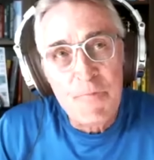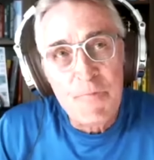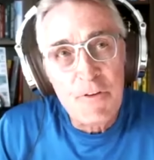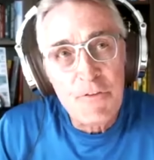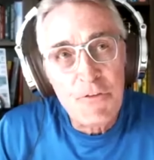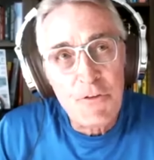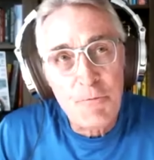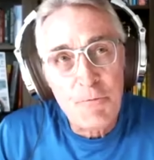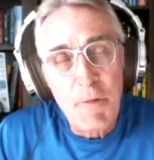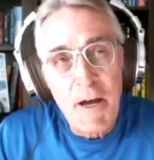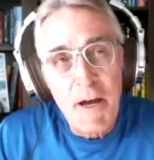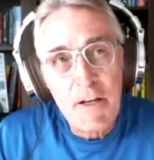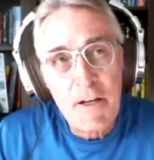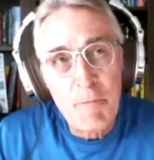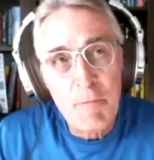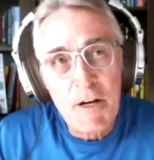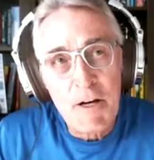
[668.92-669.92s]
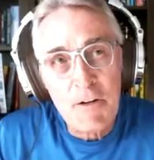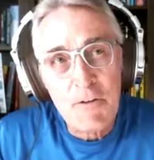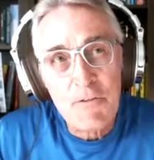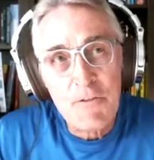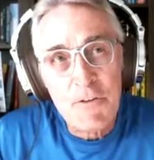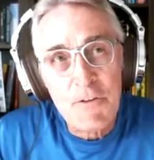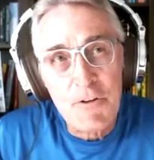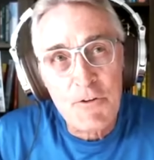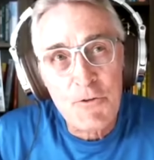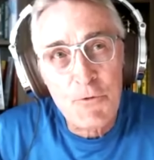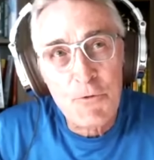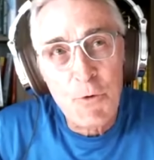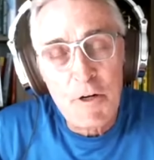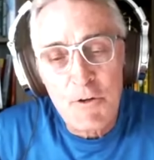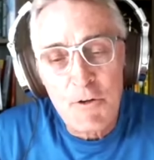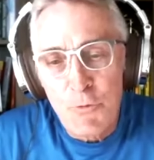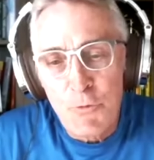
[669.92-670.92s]
this is back in about uh,
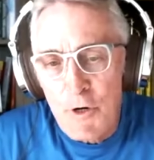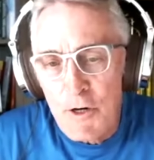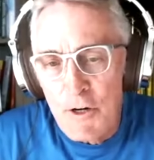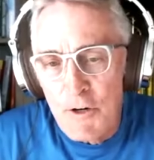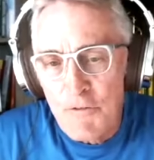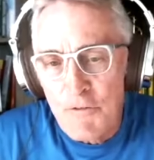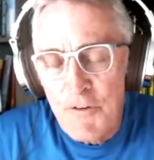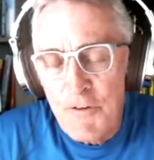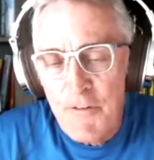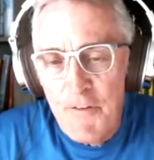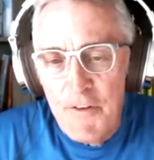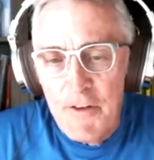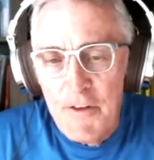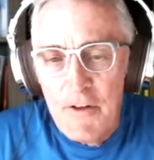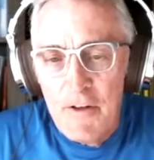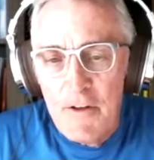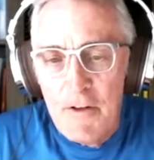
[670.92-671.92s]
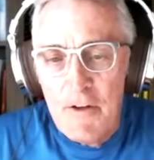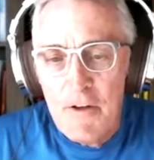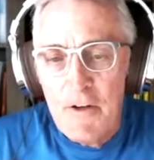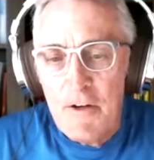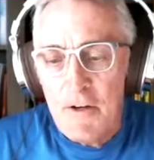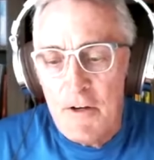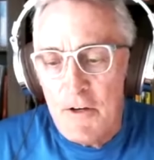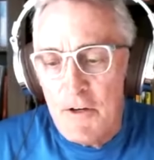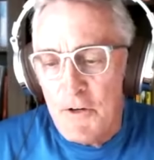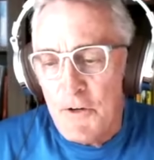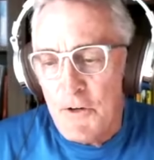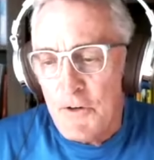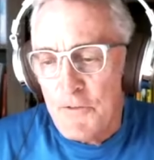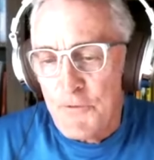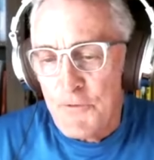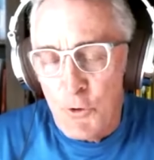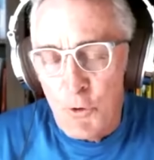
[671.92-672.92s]
2012
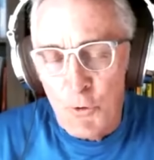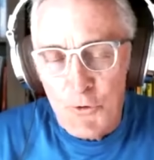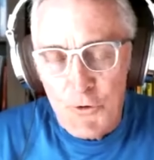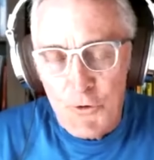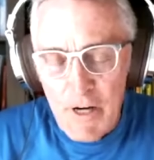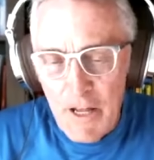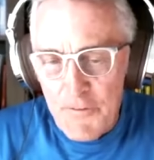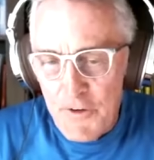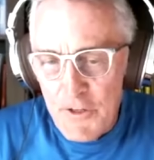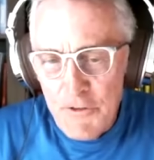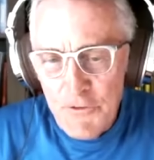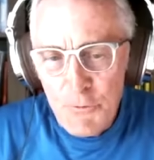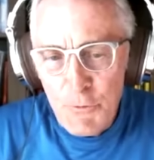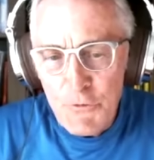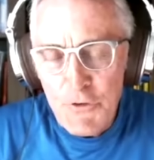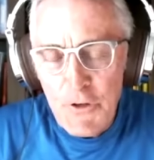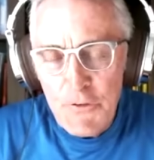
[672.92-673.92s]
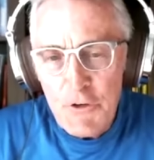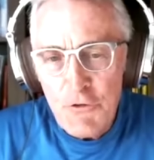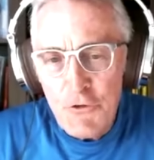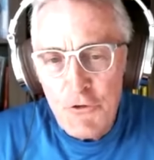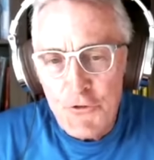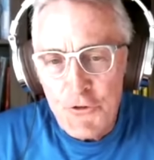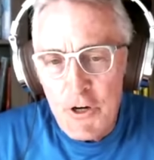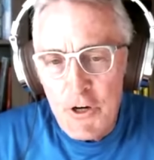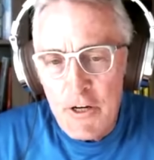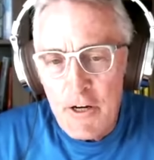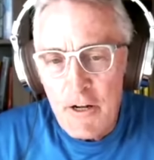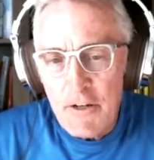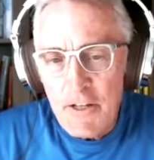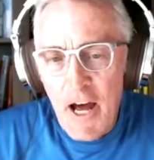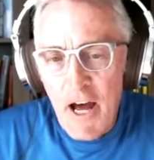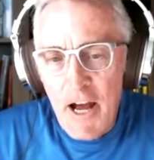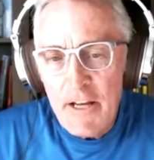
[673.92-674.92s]
for older athletes was that they should train
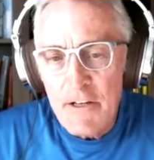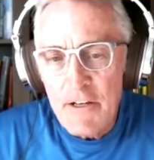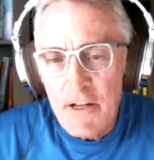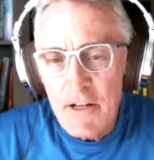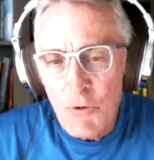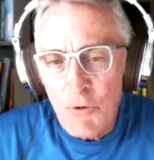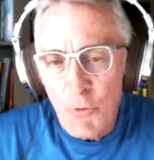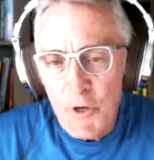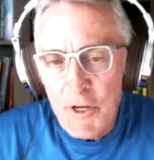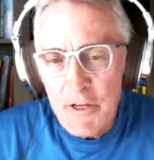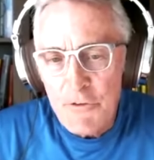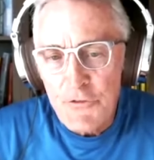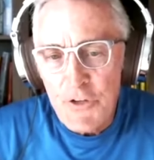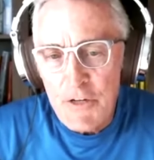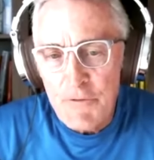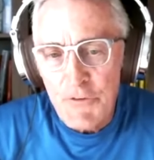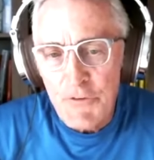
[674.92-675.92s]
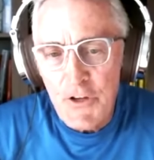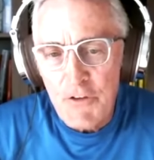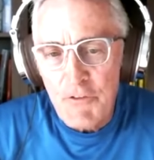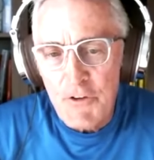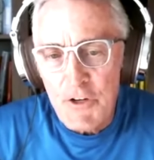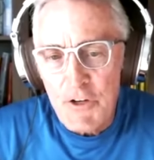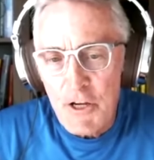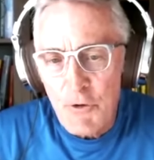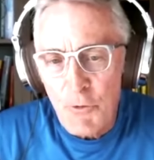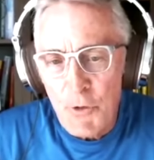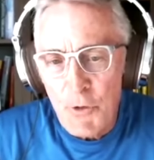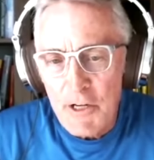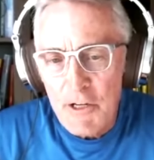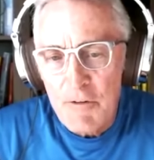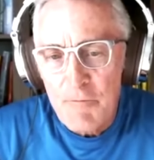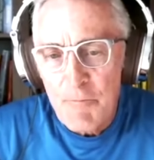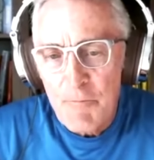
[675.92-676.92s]
on nine day week instead of a seven day
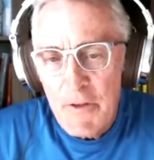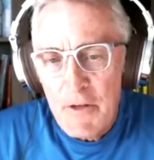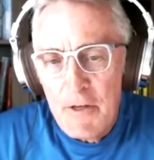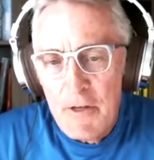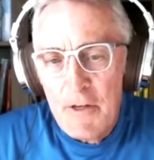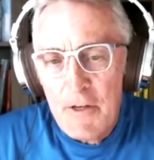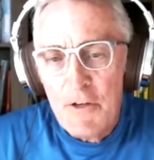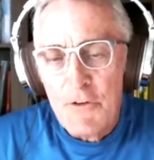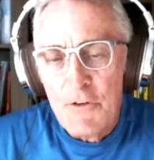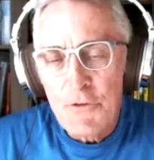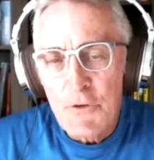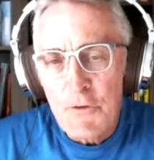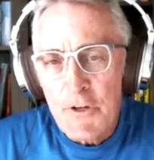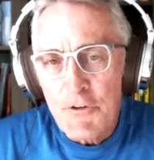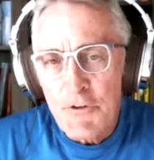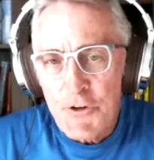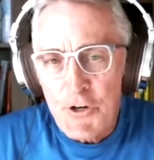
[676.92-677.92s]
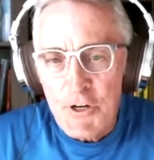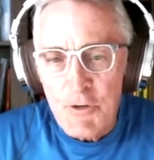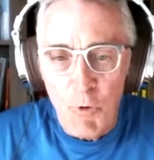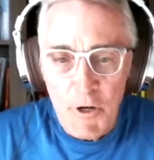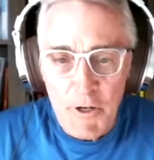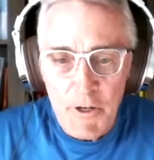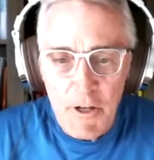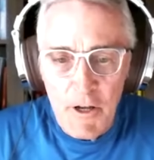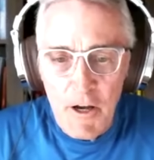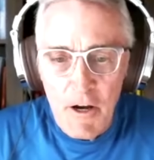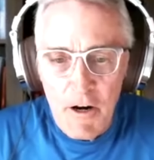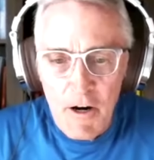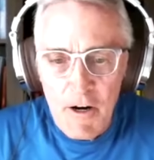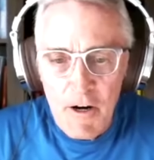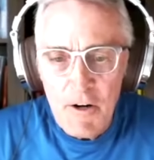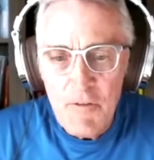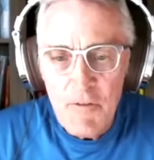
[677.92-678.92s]
week. So they train one day
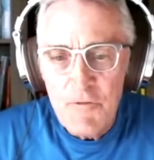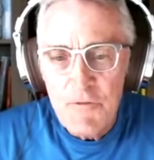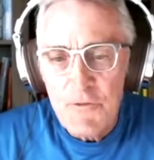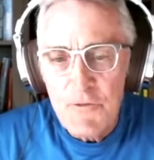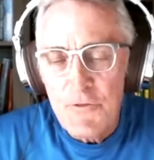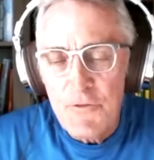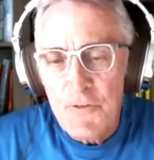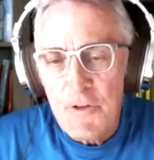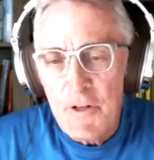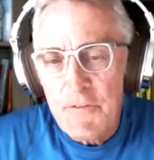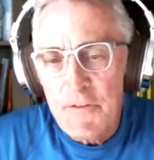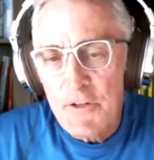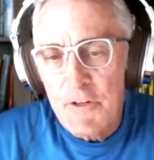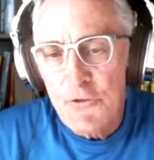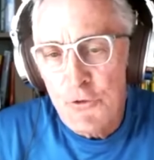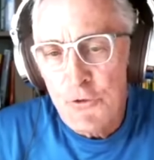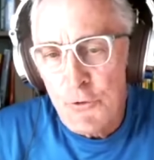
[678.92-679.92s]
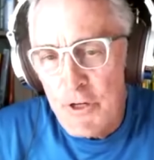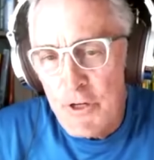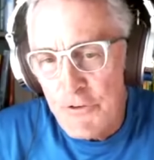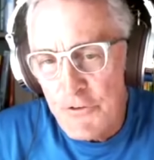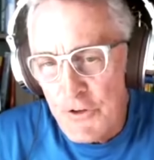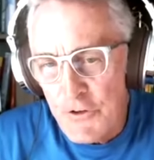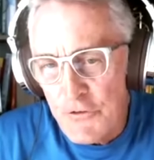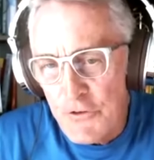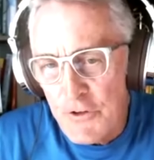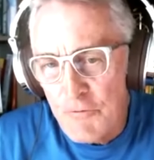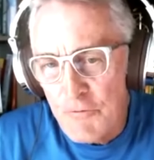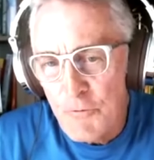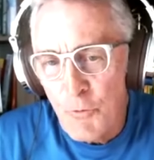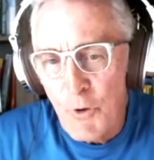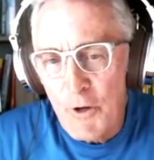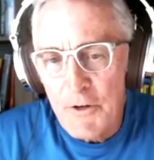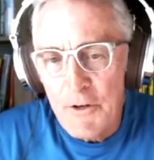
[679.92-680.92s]
hard and then two days easy.
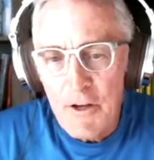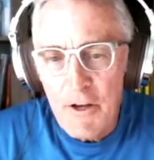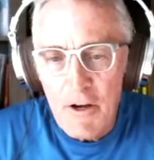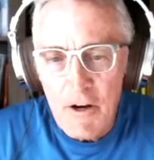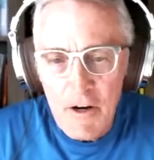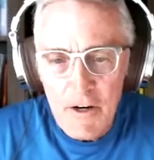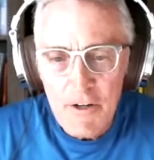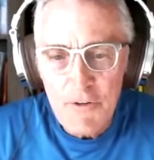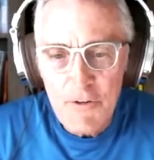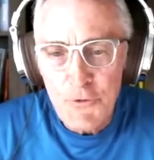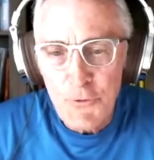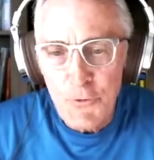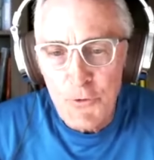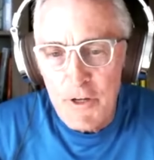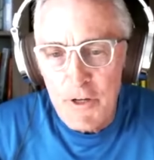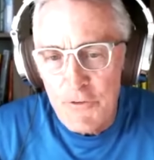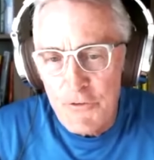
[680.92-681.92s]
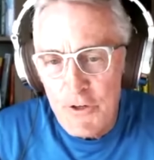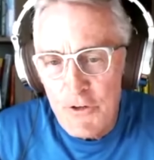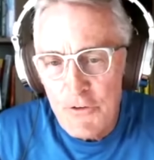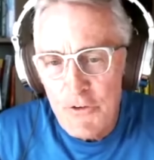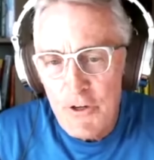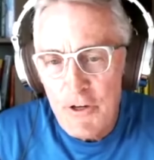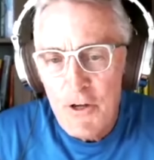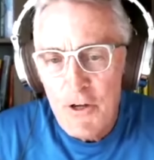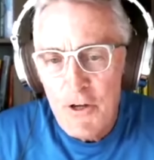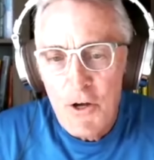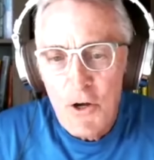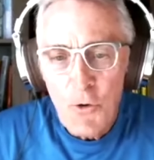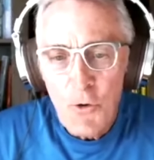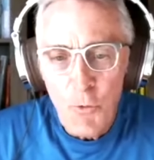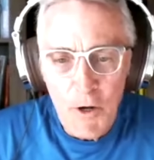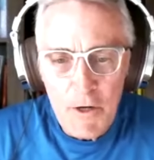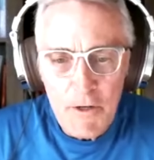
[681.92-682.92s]
One day hard, two days easy.
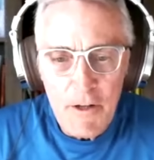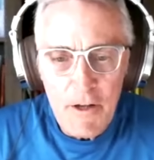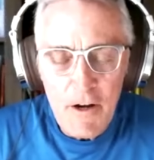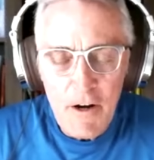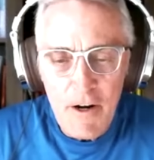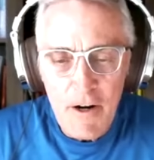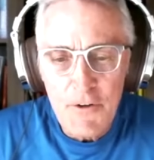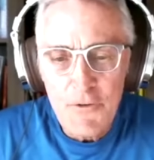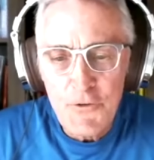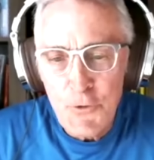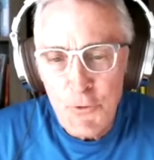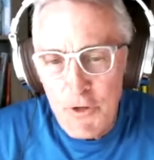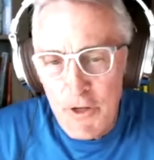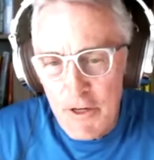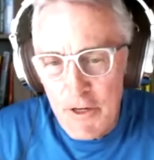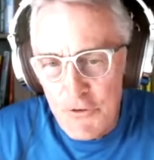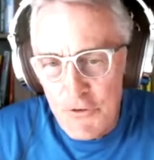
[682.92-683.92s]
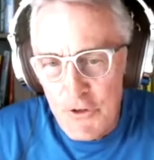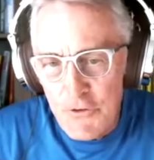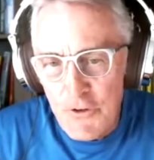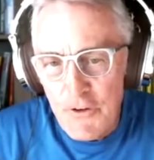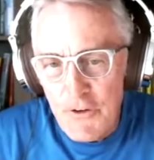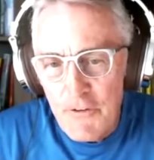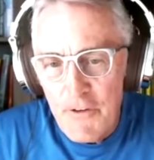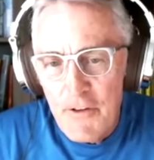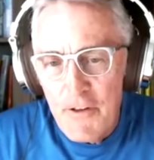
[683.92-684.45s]
One day hard, two days easy.